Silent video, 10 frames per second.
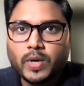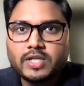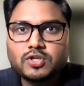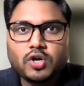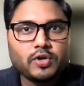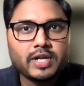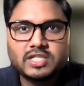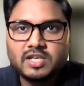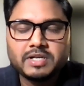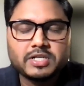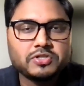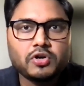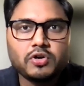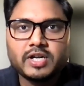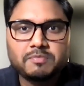It's not your achievement, it's
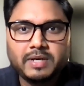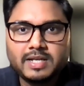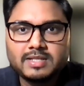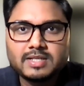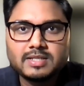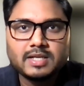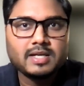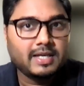not your experiences.